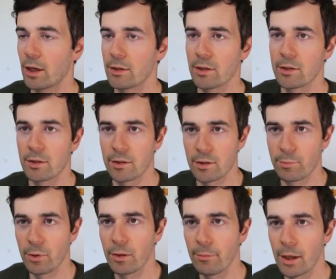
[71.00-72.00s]
as this is a
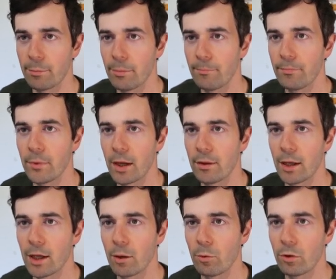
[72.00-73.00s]
sprint map, and then
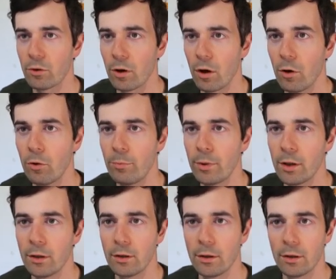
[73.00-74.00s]
I want to
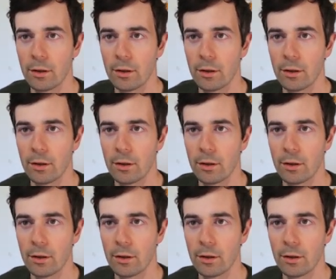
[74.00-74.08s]
open